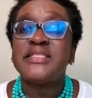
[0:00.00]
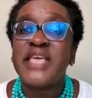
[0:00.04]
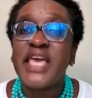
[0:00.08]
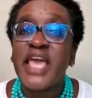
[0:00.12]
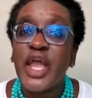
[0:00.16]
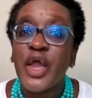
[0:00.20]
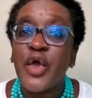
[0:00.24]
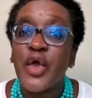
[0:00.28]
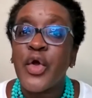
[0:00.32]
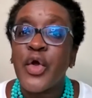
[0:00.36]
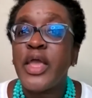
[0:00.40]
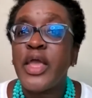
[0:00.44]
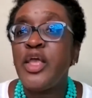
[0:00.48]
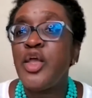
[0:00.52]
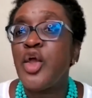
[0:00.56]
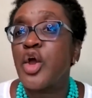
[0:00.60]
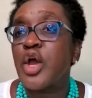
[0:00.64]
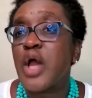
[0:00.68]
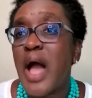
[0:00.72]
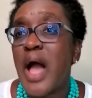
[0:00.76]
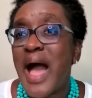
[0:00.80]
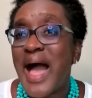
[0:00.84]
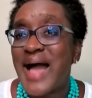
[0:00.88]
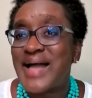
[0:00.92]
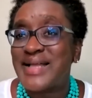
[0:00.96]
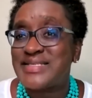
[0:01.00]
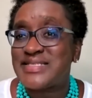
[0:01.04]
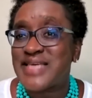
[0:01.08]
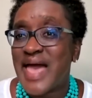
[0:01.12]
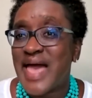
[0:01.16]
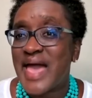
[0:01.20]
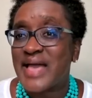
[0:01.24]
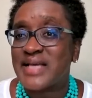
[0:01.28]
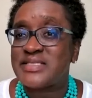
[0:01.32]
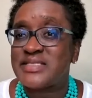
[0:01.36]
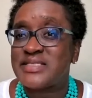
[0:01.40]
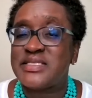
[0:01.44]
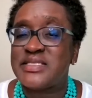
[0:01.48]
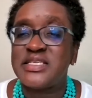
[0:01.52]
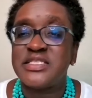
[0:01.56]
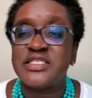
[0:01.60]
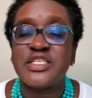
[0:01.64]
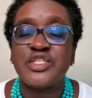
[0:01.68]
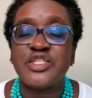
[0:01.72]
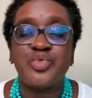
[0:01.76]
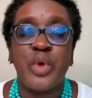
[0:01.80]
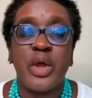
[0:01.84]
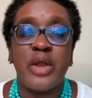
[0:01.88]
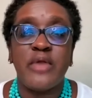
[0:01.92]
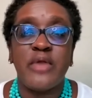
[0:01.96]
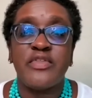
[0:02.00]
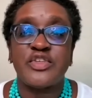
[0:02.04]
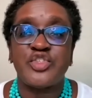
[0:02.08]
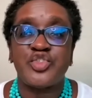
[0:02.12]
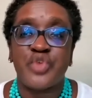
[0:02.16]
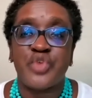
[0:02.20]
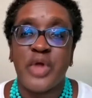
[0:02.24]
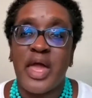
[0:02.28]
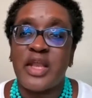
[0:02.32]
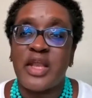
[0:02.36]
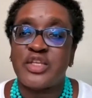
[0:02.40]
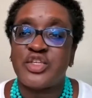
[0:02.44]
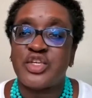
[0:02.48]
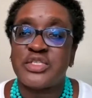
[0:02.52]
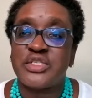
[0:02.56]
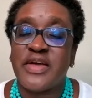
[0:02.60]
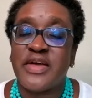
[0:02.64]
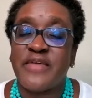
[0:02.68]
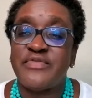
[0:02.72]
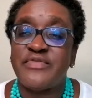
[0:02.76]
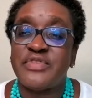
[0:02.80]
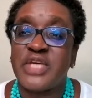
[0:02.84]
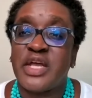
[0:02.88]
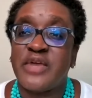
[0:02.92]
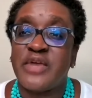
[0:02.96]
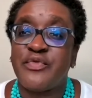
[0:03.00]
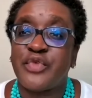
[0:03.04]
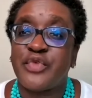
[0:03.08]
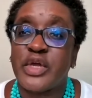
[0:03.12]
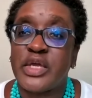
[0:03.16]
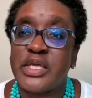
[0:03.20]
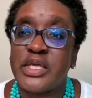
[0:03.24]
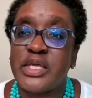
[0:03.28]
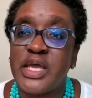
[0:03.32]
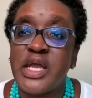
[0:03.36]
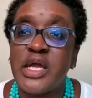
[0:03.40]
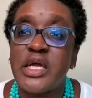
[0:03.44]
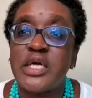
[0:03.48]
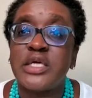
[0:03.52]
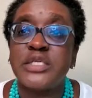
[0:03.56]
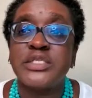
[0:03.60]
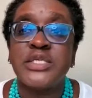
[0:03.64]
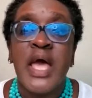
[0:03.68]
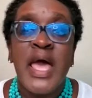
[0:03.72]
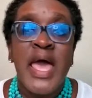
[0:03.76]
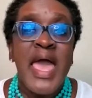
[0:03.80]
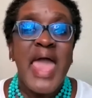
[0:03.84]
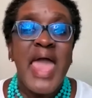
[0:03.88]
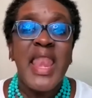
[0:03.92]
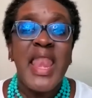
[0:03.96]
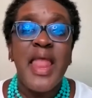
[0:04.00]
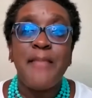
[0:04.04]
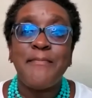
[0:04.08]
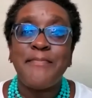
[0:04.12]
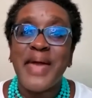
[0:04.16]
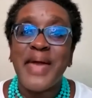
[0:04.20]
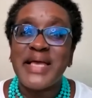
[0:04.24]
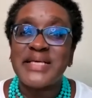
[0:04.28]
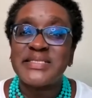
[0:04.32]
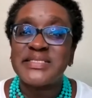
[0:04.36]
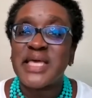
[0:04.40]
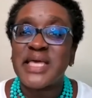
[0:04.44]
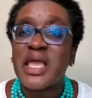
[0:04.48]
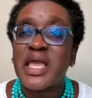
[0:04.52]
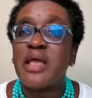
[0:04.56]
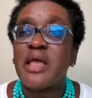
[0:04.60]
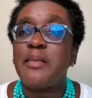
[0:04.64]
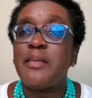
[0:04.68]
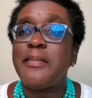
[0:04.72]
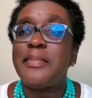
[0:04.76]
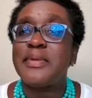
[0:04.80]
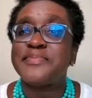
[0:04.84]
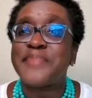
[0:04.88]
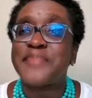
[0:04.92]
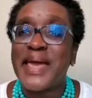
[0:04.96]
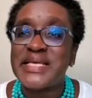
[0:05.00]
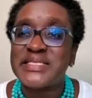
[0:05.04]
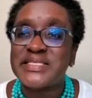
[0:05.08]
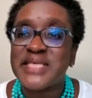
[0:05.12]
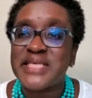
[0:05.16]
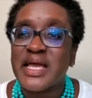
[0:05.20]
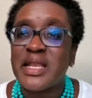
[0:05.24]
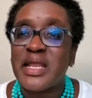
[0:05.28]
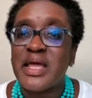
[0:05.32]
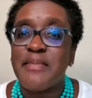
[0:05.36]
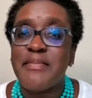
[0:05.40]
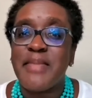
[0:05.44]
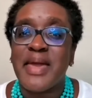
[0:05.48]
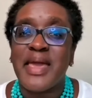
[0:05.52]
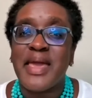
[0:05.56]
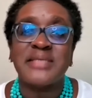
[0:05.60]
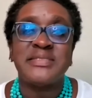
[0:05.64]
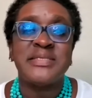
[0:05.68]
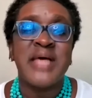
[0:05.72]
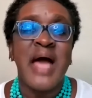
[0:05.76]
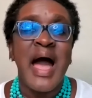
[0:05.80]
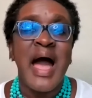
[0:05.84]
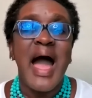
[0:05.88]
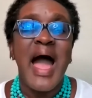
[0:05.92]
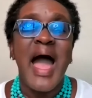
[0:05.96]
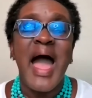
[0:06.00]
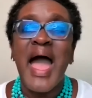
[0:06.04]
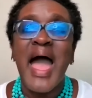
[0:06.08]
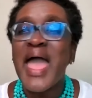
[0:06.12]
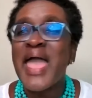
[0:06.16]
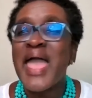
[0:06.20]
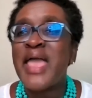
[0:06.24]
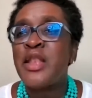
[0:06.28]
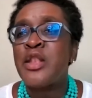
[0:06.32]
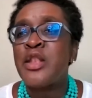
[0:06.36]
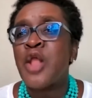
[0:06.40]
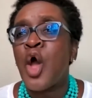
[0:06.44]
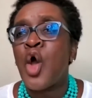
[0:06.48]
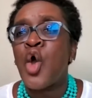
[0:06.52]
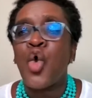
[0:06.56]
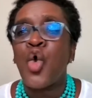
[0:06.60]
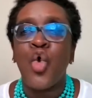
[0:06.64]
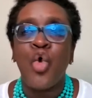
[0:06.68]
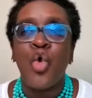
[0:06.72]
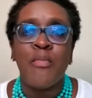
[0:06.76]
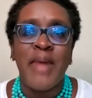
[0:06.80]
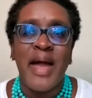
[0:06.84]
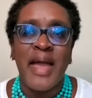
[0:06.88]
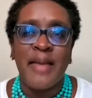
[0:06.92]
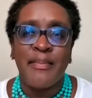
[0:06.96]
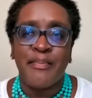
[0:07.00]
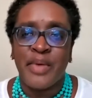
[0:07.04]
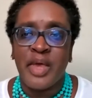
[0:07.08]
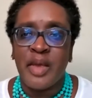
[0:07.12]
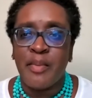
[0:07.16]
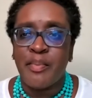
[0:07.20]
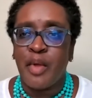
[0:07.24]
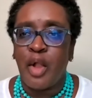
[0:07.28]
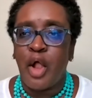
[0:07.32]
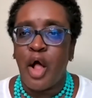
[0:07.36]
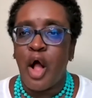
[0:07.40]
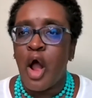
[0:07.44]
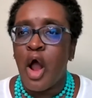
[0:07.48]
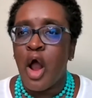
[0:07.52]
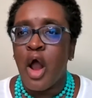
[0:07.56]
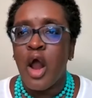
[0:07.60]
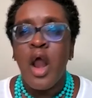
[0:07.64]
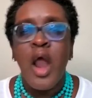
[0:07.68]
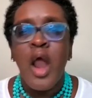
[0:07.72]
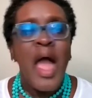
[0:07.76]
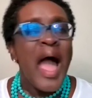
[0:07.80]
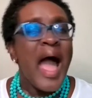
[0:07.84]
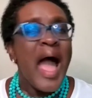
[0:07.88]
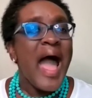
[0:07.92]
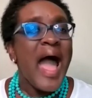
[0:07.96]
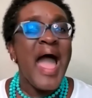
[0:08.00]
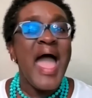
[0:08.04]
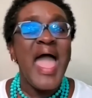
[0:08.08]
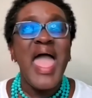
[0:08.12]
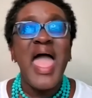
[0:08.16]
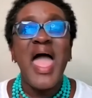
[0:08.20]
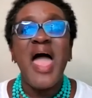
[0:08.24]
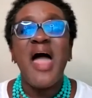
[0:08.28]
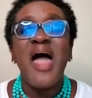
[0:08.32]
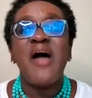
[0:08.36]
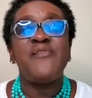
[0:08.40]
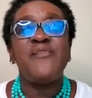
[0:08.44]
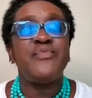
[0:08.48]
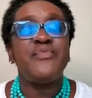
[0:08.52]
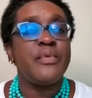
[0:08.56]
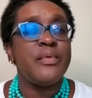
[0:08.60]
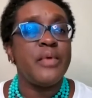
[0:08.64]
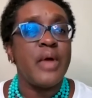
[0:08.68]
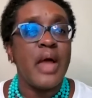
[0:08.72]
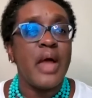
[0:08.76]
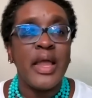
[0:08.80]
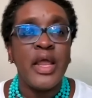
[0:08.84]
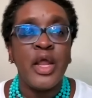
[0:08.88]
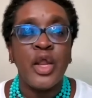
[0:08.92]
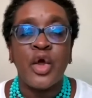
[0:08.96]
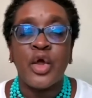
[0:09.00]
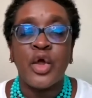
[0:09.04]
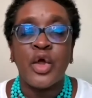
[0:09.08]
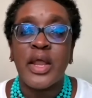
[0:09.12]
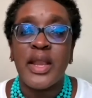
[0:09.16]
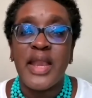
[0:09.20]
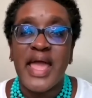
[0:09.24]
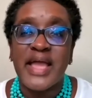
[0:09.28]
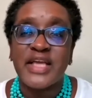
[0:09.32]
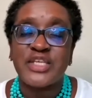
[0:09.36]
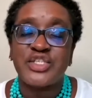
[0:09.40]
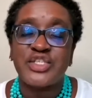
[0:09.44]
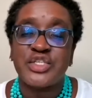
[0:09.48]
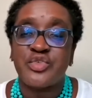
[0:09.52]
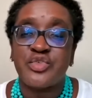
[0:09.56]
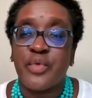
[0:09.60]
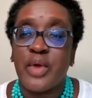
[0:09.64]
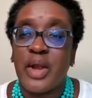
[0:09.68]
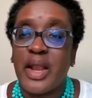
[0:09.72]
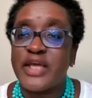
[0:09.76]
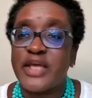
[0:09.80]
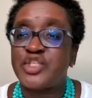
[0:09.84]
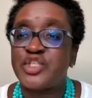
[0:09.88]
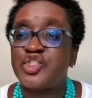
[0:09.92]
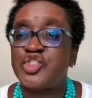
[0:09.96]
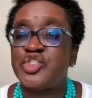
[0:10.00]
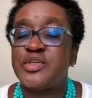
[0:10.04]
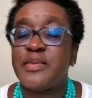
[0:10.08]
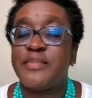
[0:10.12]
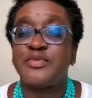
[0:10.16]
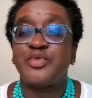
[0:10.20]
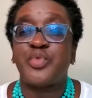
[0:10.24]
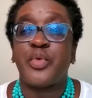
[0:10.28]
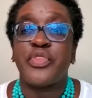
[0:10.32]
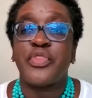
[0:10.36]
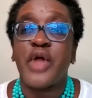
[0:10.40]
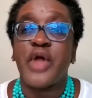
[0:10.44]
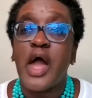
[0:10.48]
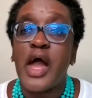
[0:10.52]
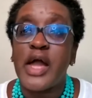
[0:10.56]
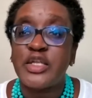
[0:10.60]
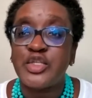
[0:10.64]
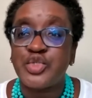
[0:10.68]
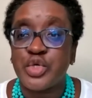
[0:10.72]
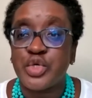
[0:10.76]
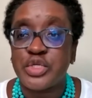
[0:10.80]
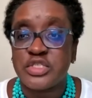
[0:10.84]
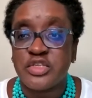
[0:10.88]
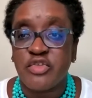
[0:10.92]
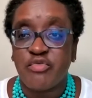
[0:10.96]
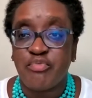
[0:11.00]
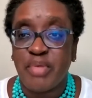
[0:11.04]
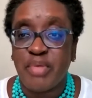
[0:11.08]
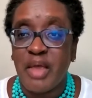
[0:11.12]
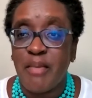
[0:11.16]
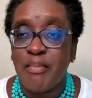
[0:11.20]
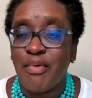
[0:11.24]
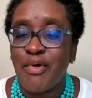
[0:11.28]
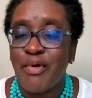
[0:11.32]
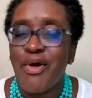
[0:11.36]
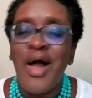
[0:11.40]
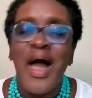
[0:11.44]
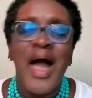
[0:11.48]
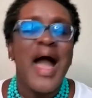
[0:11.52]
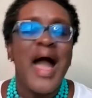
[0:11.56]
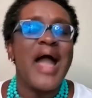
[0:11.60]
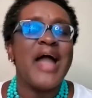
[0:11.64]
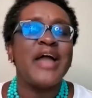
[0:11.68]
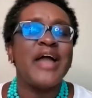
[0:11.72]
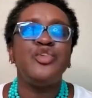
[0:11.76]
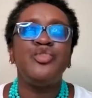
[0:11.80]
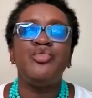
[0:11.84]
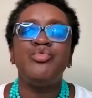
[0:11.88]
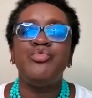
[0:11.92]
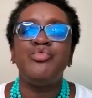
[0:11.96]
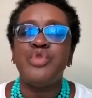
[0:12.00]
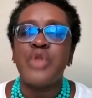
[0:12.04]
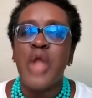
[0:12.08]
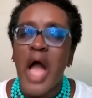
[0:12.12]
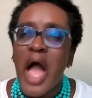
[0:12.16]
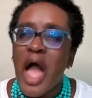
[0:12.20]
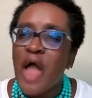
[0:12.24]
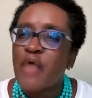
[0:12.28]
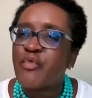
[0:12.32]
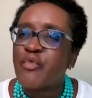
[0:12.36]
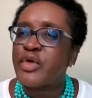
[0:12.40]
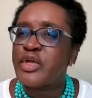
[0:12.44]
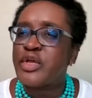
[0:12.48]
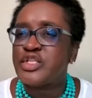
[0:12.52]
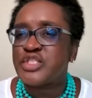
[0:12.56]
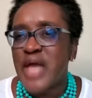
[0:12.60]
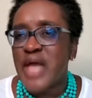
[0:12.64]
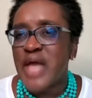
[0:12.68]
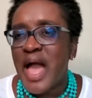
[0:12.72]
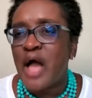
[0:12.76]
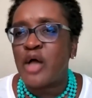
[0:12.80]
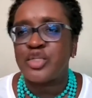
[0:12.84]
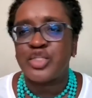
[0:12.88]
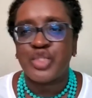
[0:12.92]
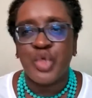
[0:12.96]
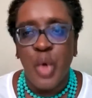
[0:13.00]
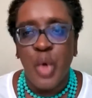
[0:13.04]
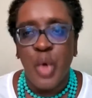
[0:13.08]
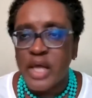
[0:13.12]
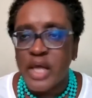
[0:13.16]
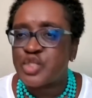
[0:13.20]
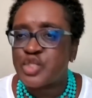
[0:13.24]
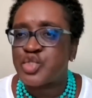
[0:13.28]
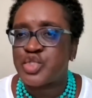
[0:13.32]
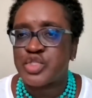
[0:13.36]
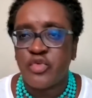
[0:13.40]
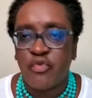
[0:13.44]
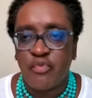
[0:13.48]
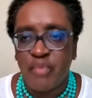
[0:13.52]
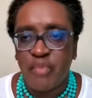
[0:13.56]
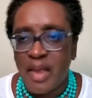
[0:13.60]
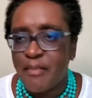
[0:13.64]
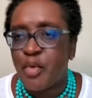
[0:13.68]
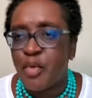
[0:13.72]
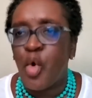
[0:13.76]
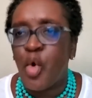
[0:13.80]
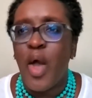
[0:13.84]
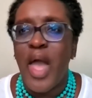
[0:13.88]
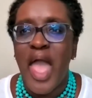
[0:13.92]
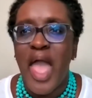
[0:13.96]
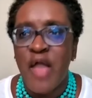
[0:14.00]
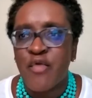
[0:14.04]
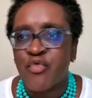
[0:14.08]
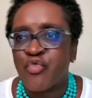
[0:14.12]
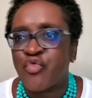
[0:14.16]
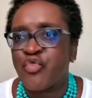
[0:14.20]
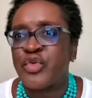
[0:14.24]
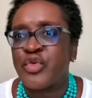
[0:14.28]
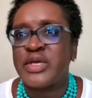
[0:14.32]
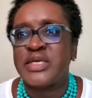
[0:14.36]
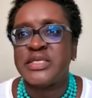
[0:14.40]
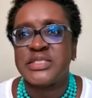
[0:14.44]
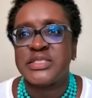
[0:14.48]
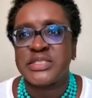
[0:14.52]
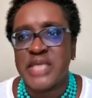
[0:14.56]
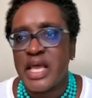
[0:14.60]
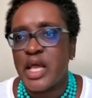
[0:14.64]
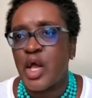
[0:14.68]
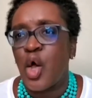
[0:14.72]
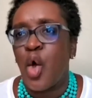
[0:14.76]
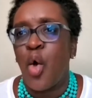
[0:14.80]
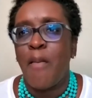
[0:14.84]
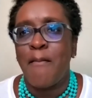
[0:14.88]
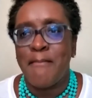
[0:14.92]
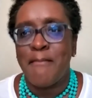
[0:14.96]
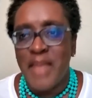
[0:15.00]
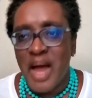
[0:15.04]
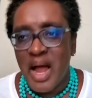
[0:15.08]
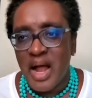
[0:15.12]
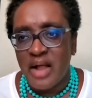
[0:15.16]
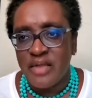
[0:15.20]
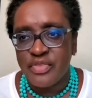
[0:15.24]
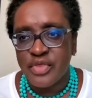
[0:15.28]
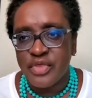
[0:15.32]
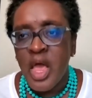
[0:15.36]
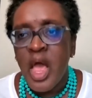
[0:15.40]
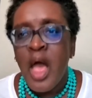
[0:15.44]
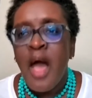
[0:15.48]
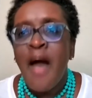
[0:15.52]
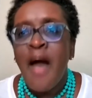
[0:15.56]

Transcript: Tiering your contacts. This is one of the strategies I've done for years. And it basically basically means I know who my people are. I have you know connections and relationships with hundreds of people i do not reach out to hundreds of people every single month